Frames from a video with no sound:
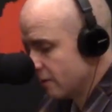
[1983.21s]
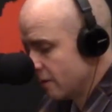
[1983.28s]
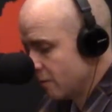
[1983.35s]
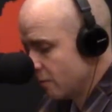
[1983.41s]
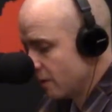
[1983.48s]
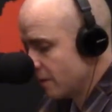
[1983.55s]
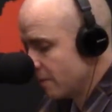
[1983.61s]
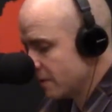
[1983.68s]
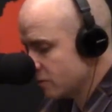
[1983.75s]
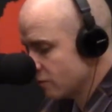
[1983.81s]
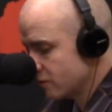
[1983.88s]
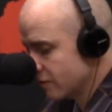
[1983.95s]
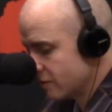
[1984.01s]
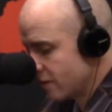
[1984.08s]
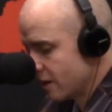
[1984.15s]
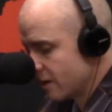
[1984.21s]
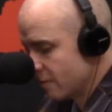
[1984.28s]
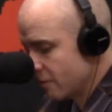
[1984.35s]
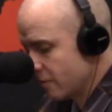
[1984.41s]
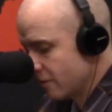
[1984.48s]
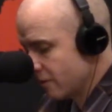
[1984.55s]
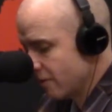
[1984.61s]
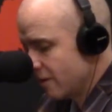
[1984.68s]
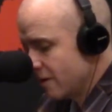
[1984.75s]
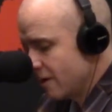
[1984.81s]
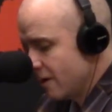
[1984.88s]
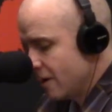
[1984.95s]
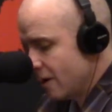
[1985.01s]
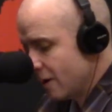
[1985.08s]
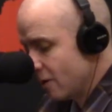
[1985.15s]
What am I supposed to talk about here?
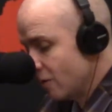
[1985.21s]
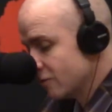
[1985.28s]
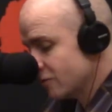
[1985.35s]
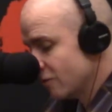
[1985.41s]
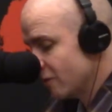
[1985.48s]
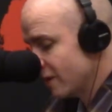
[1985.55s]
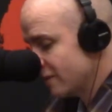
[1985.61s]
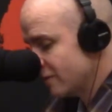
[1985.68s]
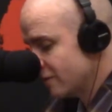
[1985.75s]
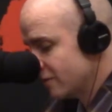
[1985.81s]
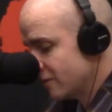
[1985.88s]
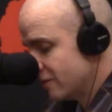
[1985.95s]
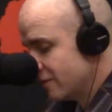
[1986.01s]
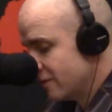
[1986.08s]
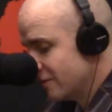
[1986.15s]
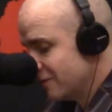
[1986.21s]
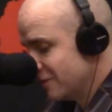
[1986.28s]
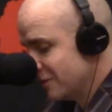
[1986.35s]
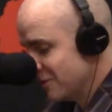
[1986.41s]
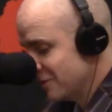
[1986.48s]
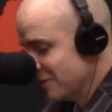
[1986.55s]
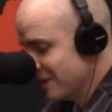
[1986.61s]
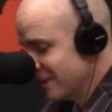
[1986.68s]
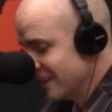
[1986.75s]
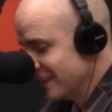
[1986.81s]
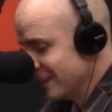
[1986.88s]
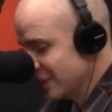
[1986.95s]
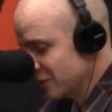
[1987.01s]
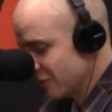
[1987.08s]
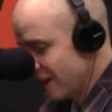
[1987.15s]
I'd also like to do it
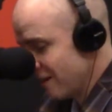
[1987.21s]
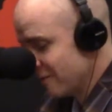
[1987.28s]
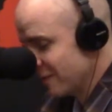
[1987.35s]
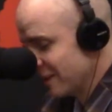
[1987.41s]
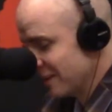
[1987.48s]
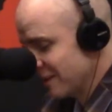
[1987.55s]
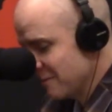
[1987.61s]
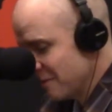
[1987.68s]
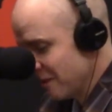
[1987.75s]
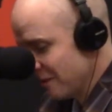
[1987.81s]
in a traveling limo.